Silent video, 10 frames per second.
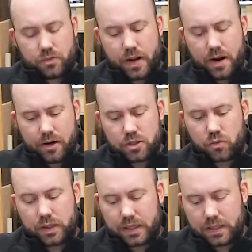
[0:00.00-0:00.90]
Red herrings are
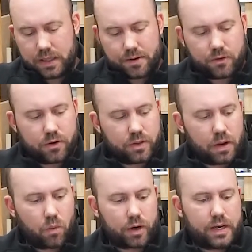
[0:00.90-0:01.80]
really clever. They
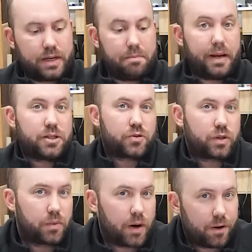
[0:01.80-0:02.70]
work in debates
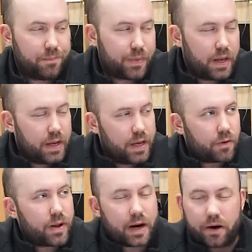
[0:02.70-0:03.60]
really well. And a
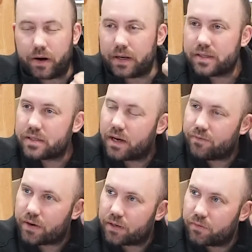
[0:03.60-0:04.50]
red herring is
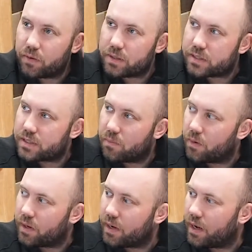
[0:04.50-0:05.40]
effectively when
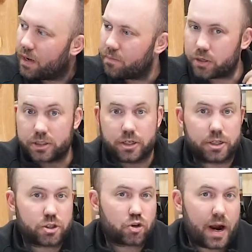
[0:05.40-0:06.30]
someone tries to
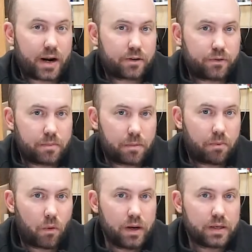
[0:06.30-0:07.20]
distract from the
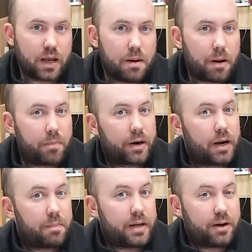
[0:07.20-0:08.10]
point by bringing
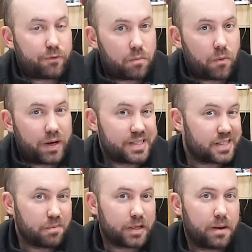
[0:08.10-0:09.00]
up a different point,
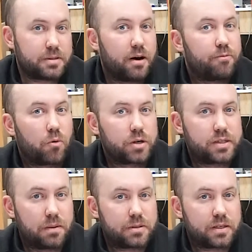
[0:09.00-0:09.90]
sometimes of more
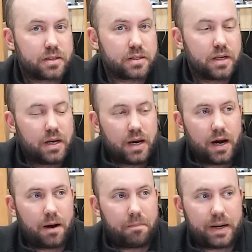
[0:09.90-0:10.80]
substance,
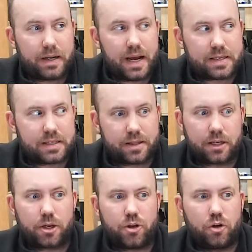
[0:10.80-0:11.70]
but it has nothing
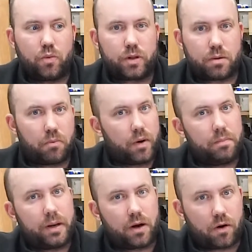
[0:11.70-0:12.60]
to do with the point
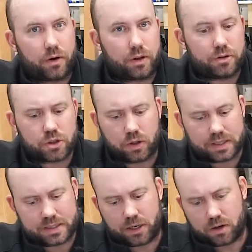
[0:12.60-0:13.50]
being argued. So
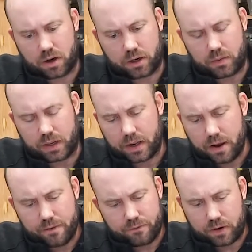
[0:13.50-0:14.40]
let's say you're arguing
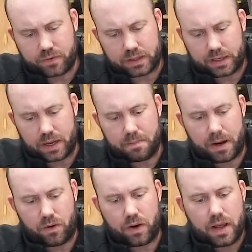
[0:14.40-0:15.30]
fervently
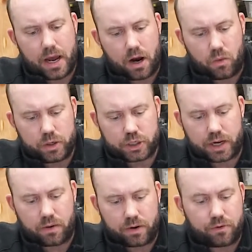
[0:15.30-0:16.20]
about how we should
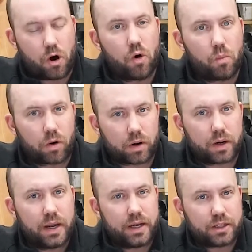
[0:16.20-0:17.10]
get rid of homework
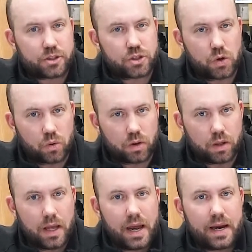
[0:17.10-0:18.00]
in
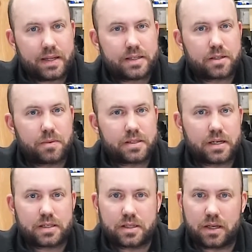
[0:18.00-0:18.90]
school, and then someone
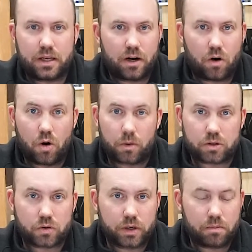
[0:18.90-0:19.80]
says, you know,
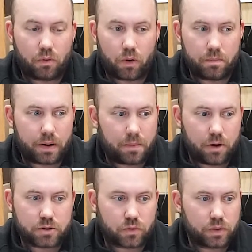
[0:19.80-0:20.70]
homework's really important, but I'm
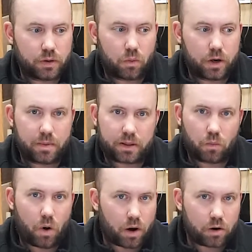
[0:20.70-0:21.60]
also really worried about the
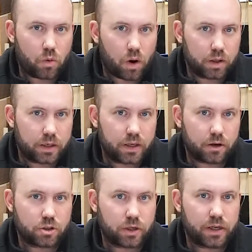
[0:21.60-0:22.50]
water quality in our
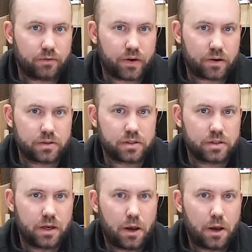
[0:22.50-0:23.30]
drinking fountains.